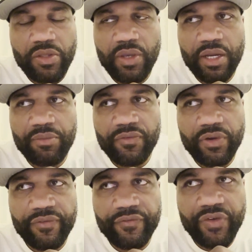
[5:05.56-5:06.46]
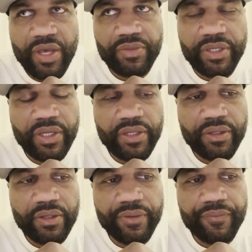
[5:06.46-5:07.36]
man, you got a motherfucking family,
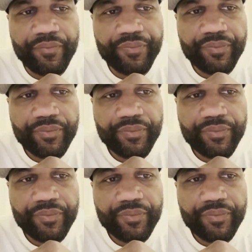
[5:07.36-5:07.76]
and